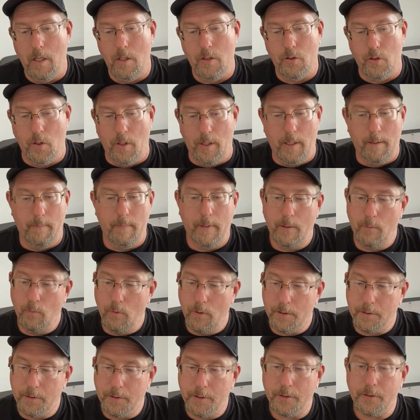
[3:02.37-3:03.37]
So Emmett
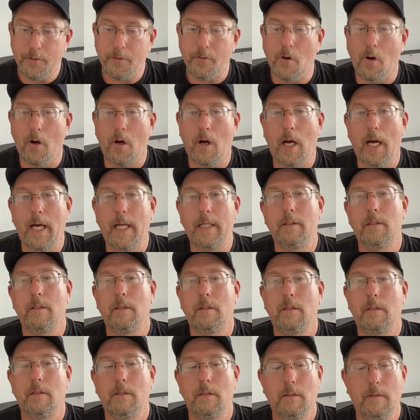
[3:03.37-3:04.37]
was distraught.
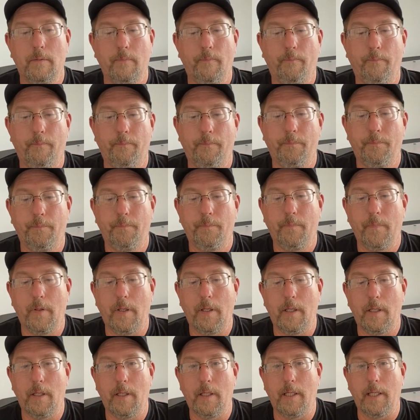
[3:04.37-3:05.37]

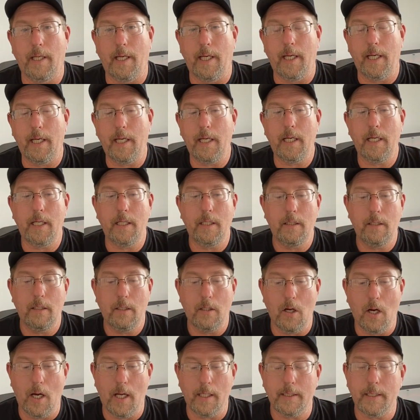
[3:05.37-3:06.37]
He
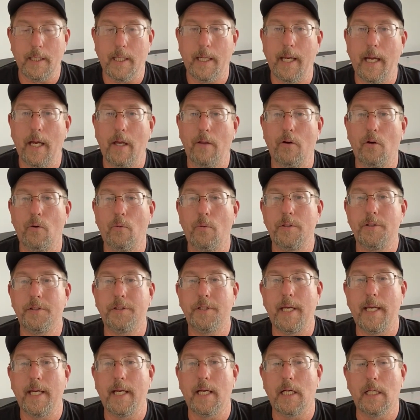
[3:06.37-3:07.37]
got together with
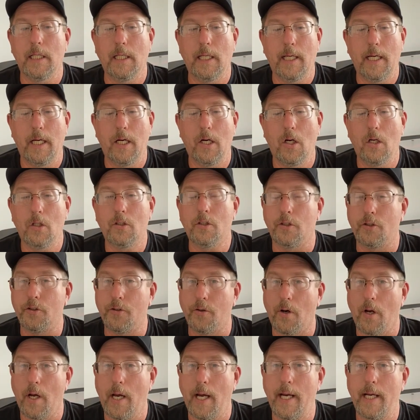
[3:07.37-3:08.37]
St. Clair to
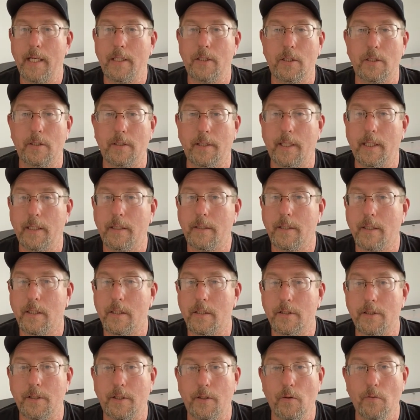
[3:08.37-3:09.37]
try to
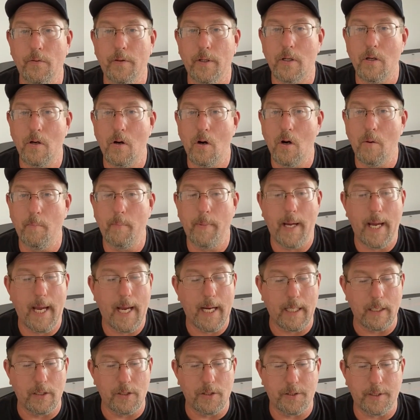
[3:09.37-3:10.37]
steal the car
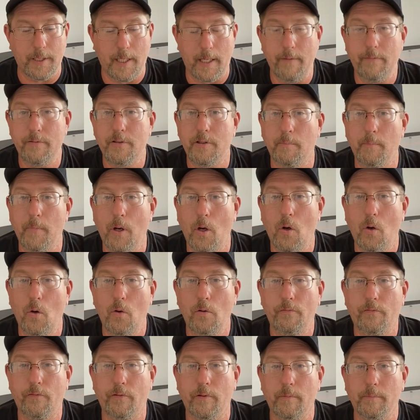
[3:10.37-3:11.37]
back and save
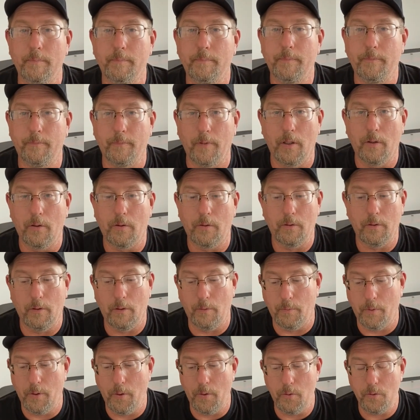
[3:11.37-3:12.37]
Simone from
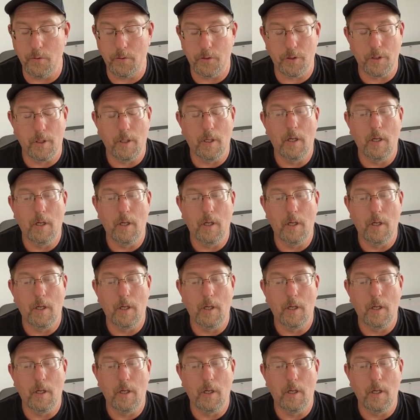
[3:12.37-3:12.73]
Rouche.